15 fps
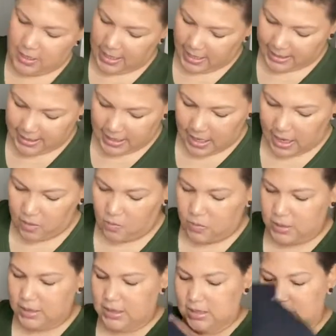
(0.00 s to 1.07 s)
that I got
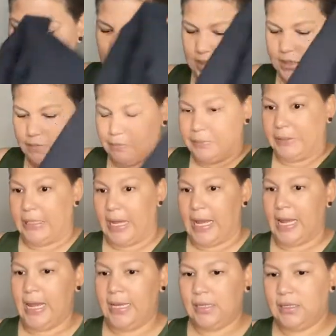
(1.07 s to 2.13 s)
was these
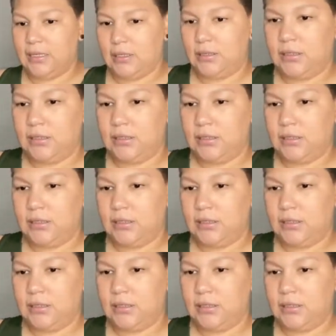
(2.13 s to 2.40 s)
black.